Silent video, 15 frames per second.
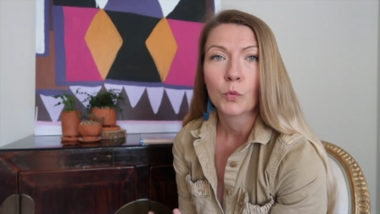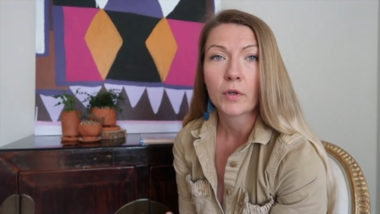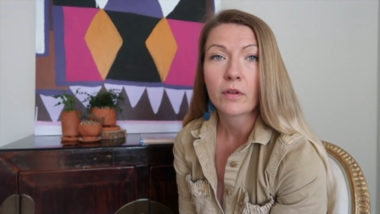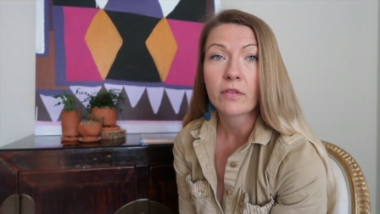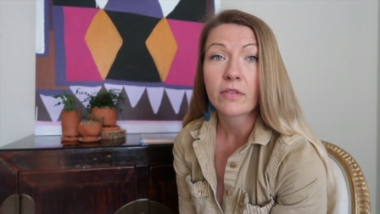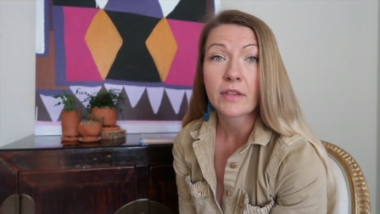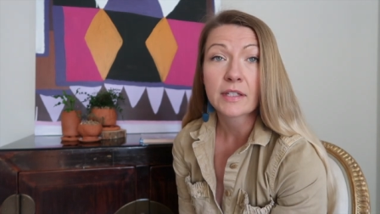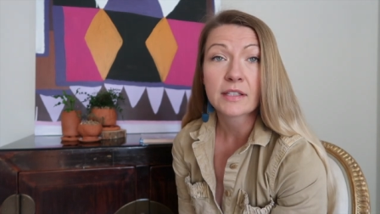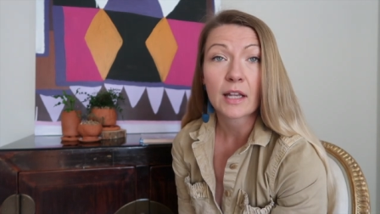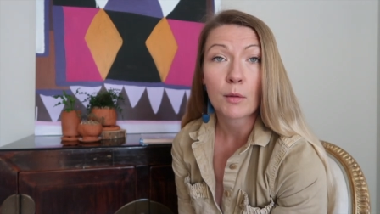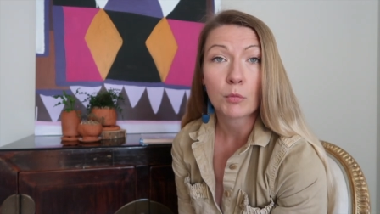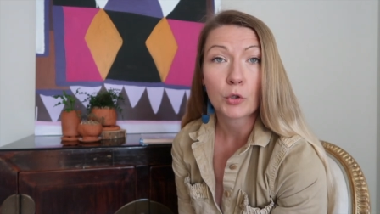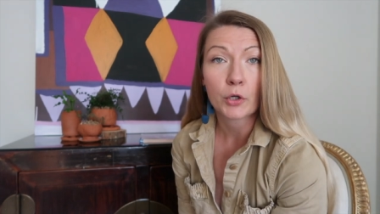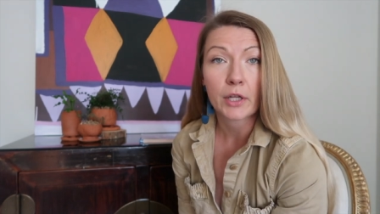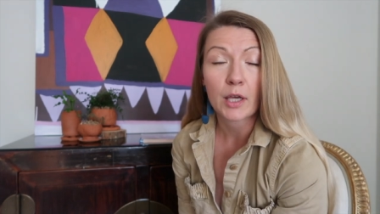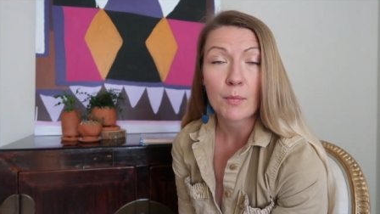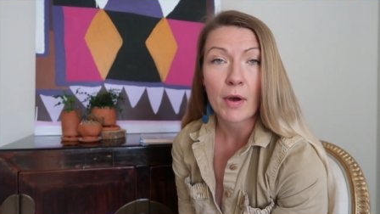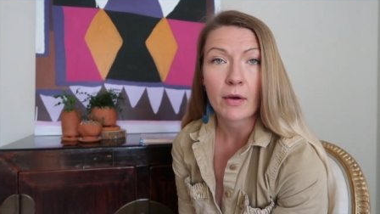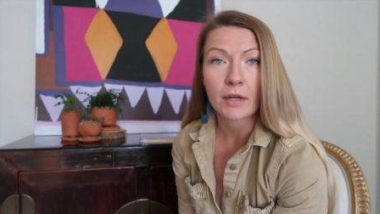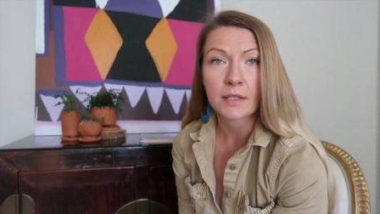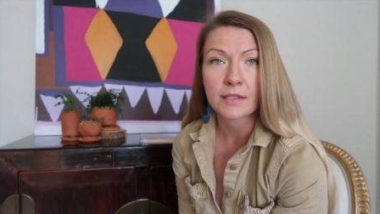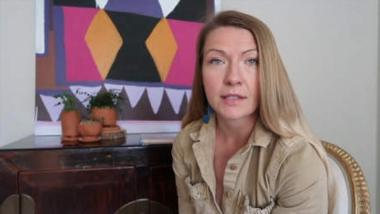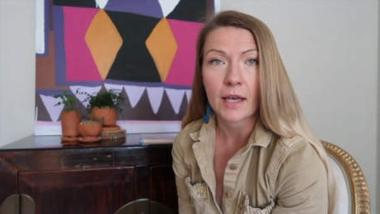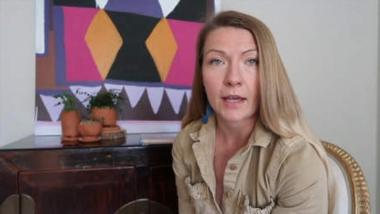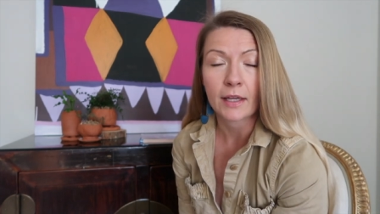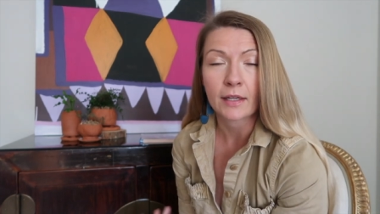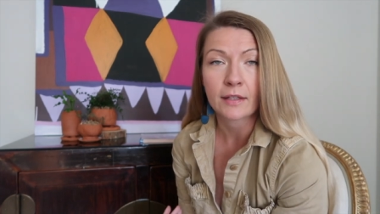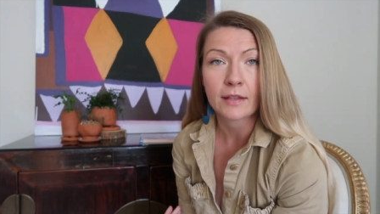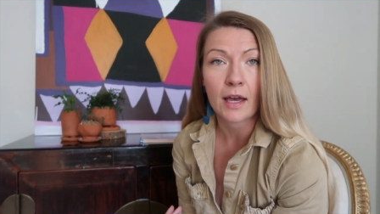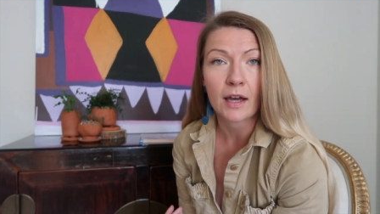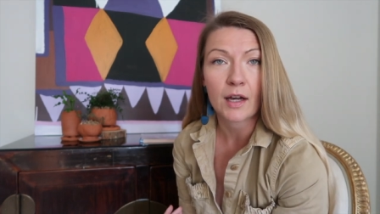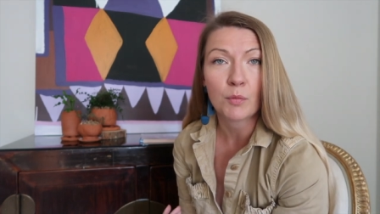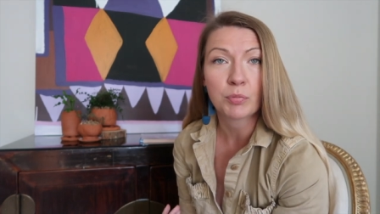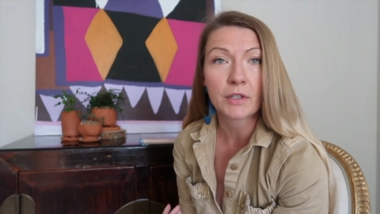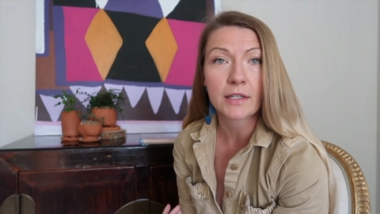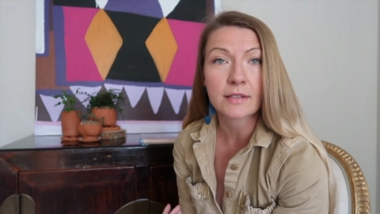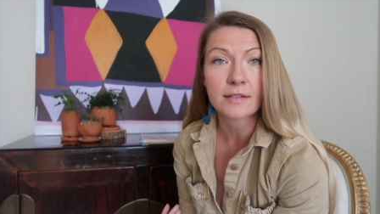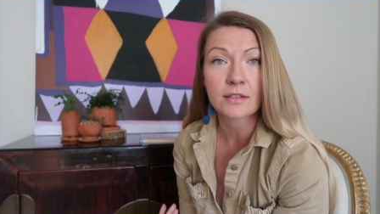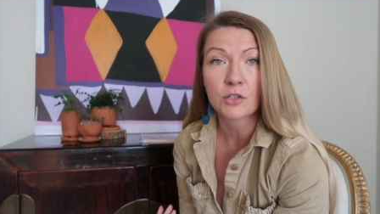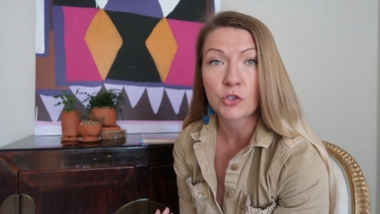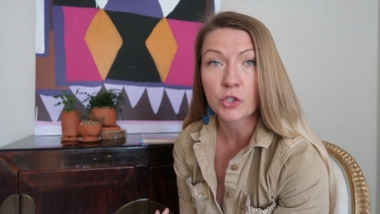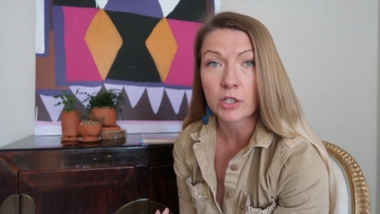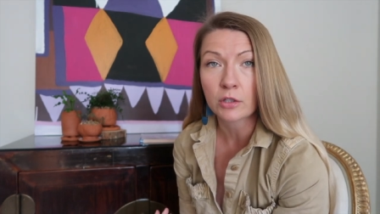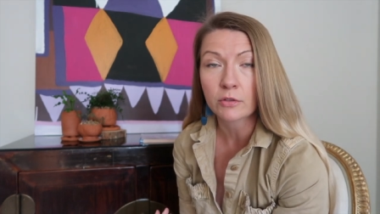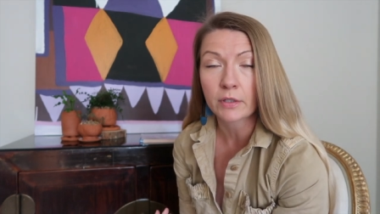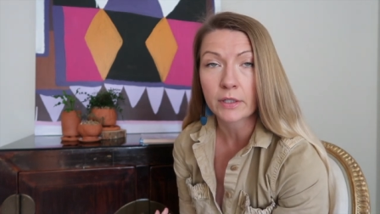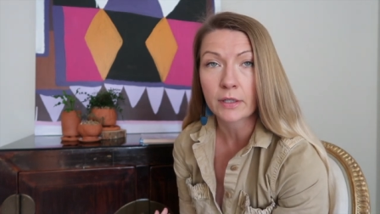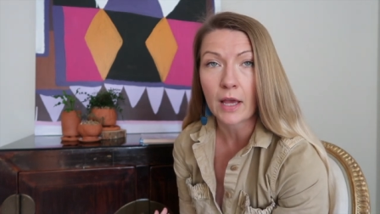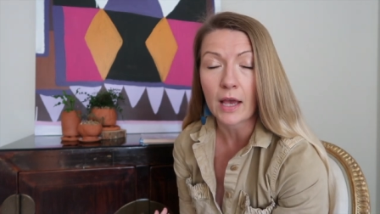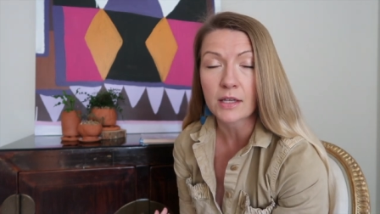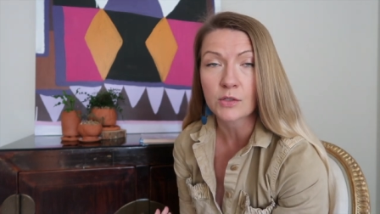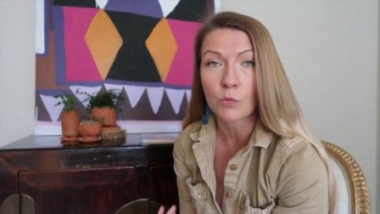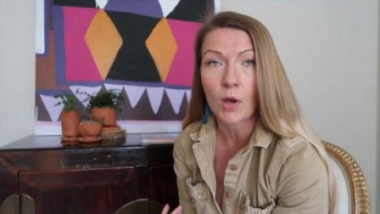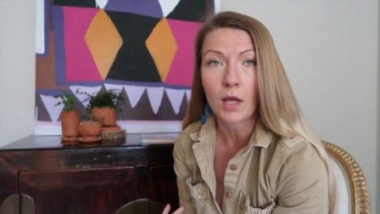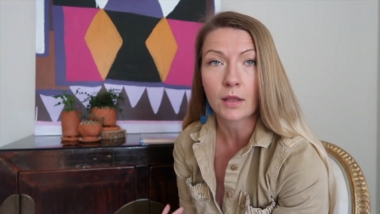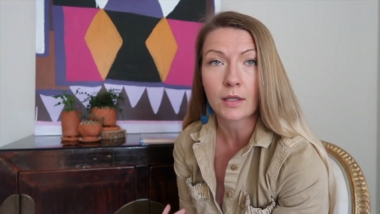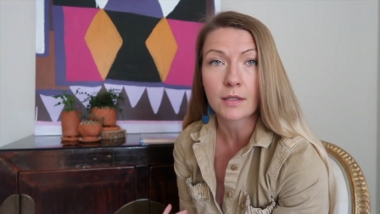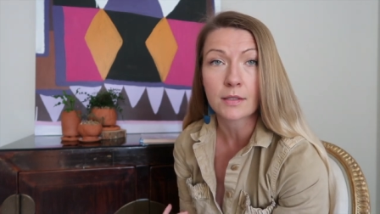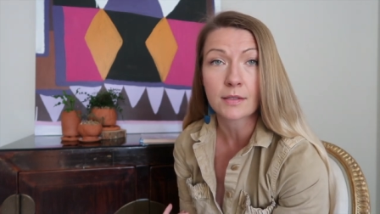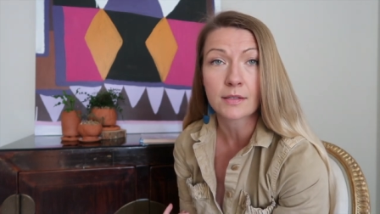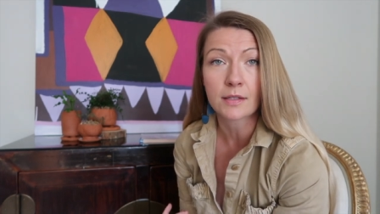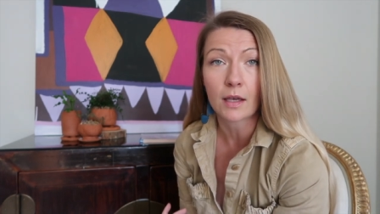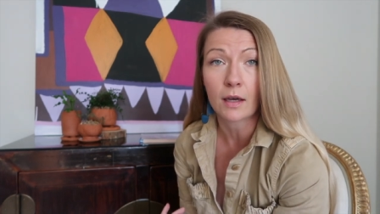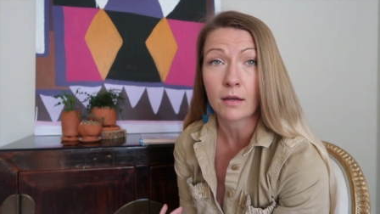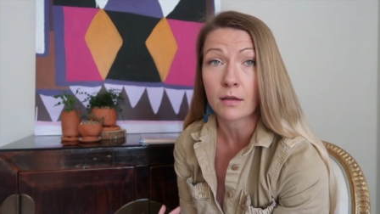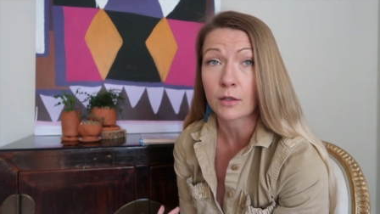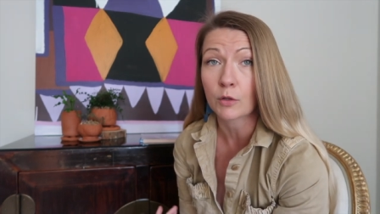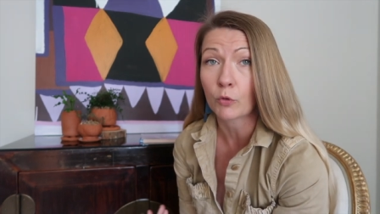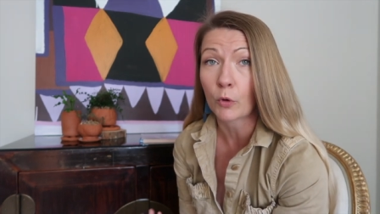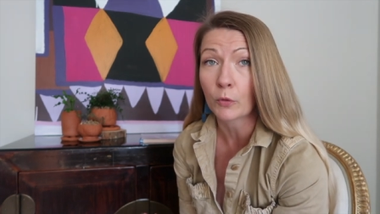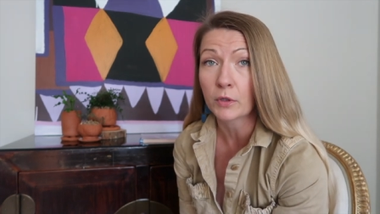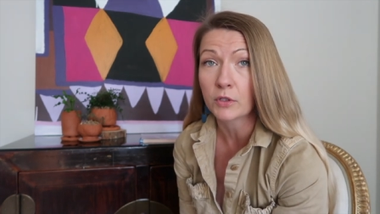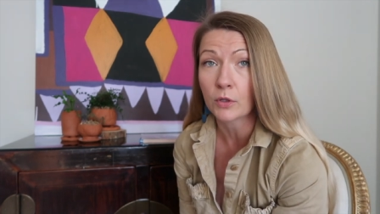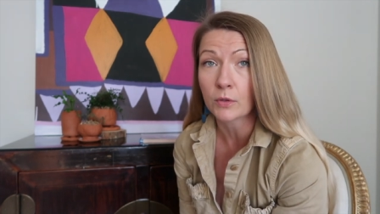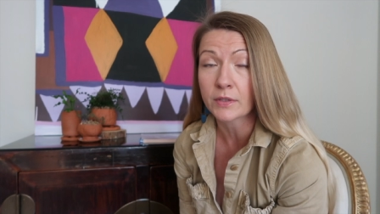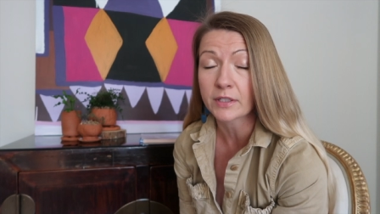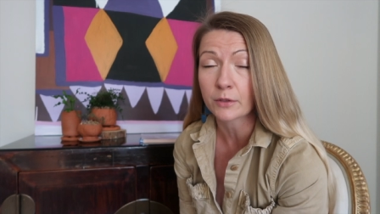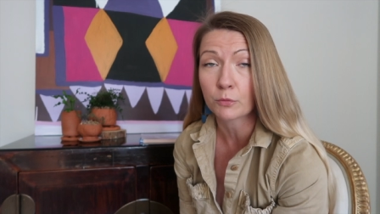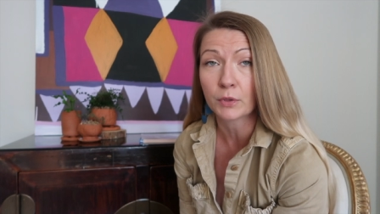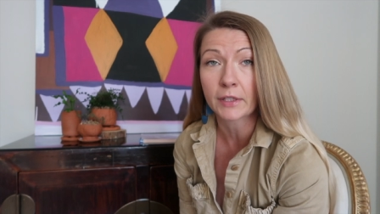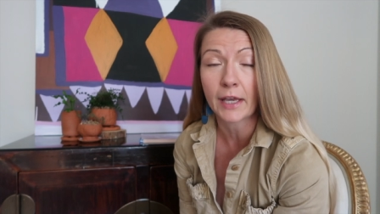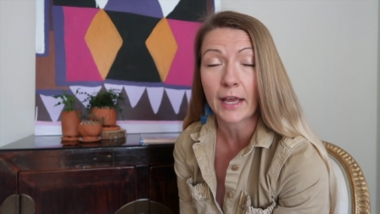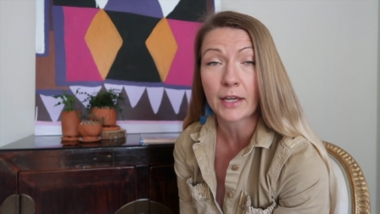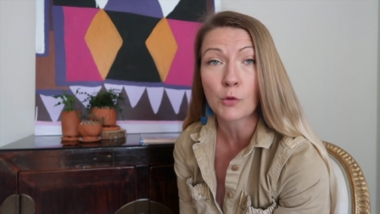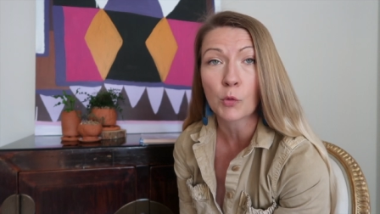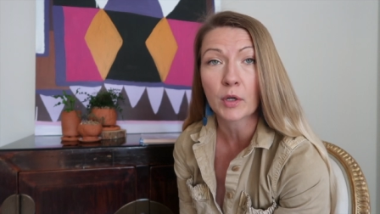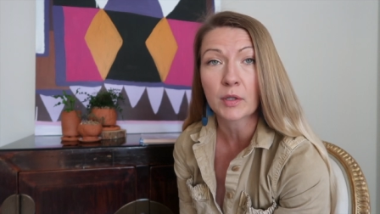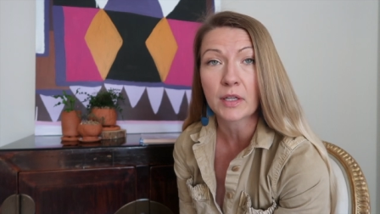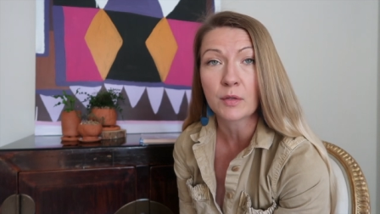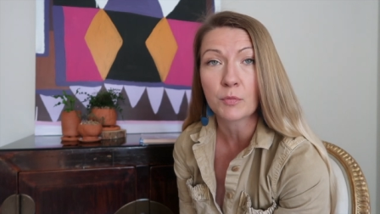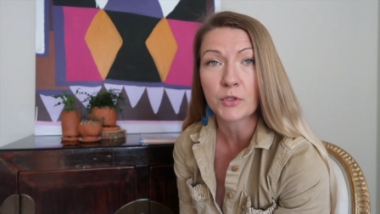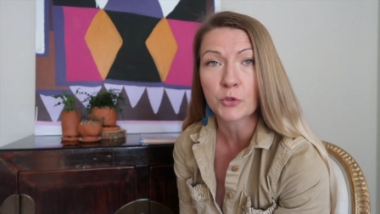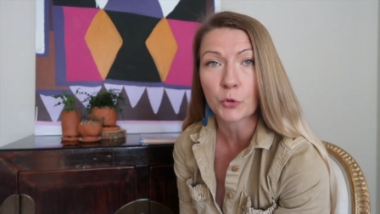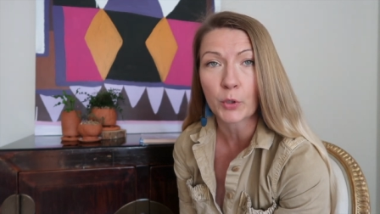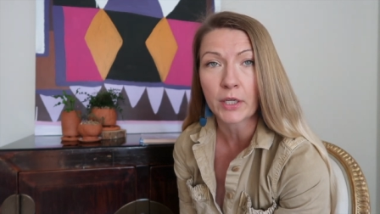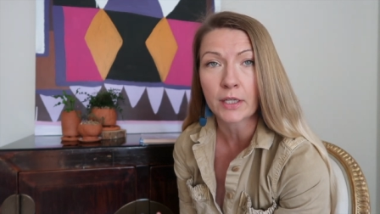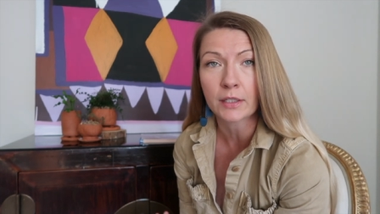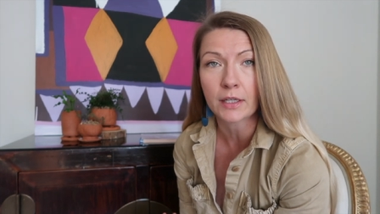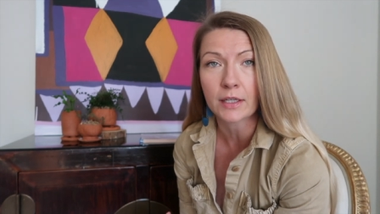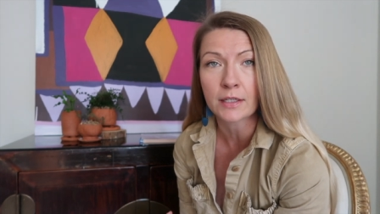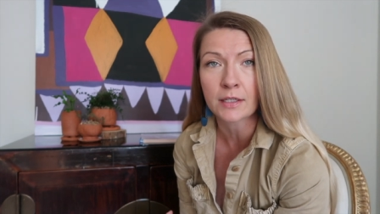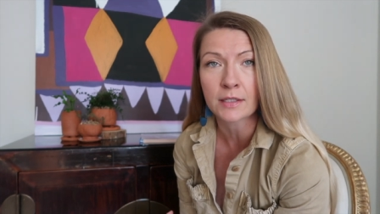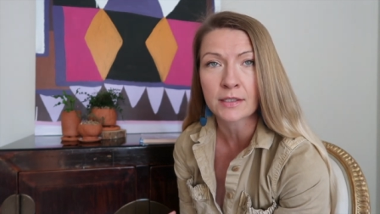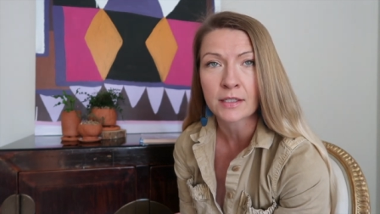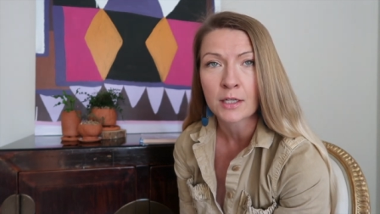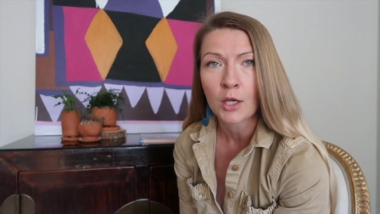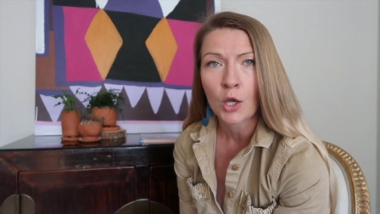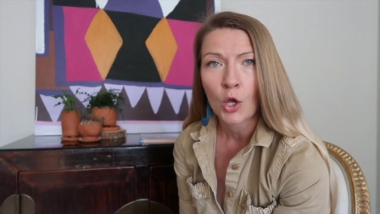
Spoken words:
One of the things that I'm learning about anxiety that applies to children as well as grown adults and really anyone in between is